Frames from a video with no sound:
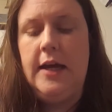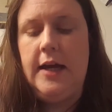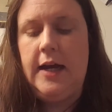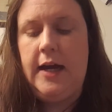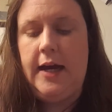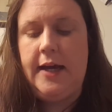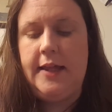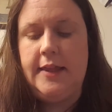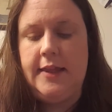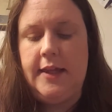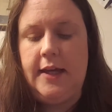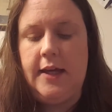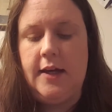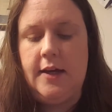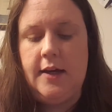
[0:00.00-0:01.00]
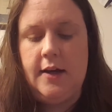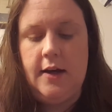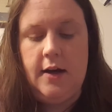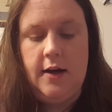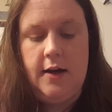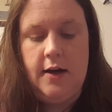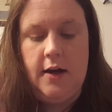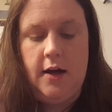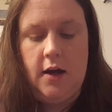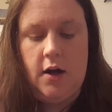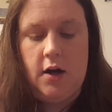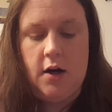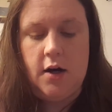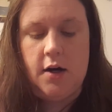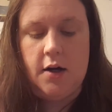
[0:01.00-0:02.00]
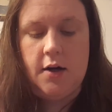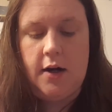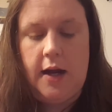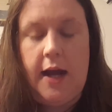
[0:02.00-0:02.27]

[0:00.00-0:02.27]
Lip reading: I think, are